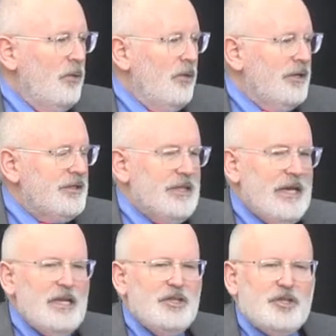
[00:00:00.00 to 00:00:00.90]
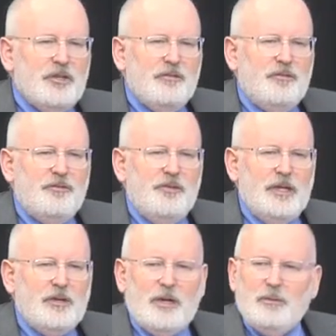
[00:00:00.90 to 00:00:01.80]
We're at an age of
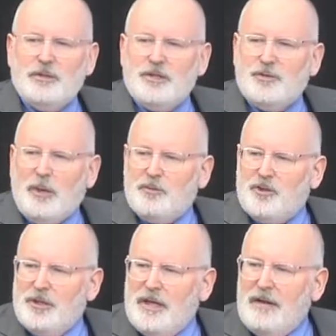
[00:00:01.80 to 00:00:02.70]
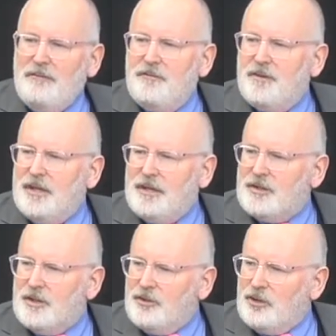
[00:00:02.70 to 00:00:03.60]
incredible disruption. Everything's
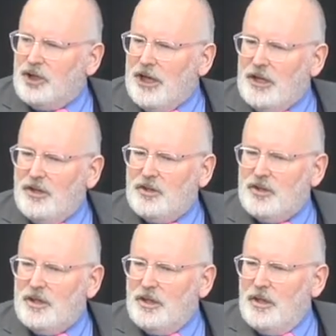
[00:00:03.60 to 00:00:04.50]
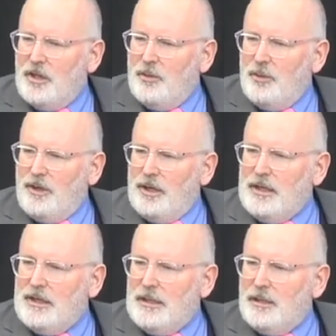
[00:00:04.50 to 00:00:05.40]
going to change
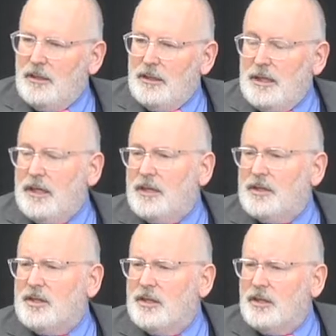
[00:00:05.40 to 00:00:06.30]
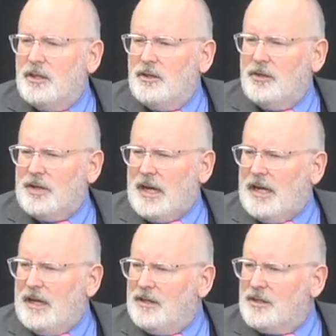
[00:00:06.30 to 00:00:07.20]
within years, not
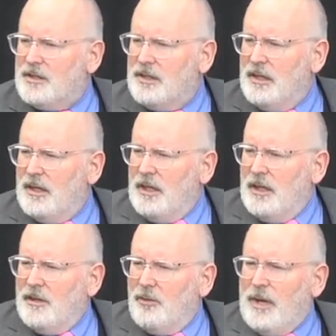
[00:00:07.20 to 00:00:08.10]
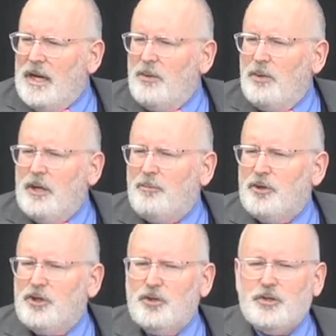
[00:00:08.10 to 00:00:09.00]
decades. The way we
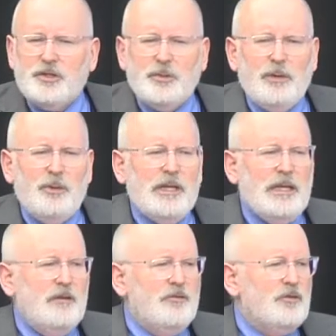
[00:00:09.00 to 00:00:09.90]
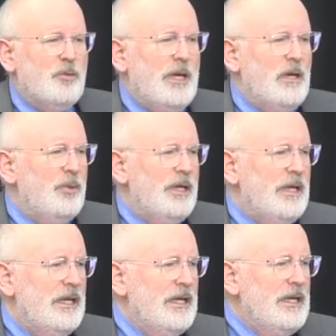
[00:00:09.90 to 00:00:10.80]
produce, the way we live, the way
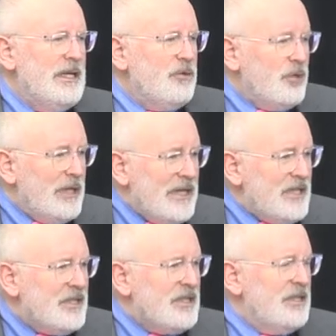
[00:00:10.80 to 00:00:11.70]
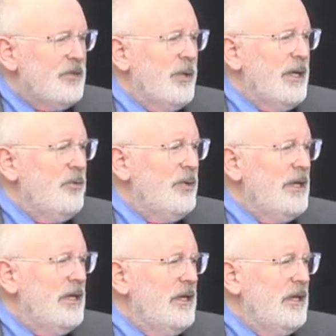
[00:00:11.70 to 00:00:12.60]
we relate, the way
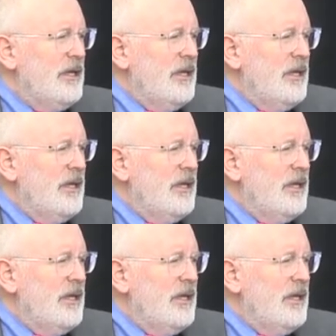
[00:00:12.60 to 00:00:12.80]
we